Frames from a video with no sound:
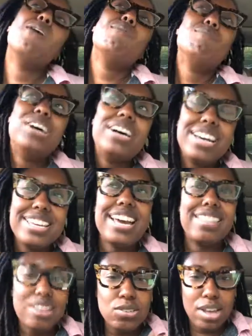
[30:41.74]
But yeah,
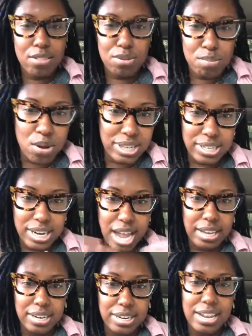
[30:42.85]
there's other points, and I
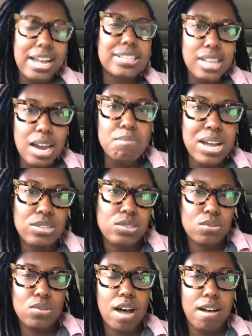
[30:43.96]
can, like I said, I might do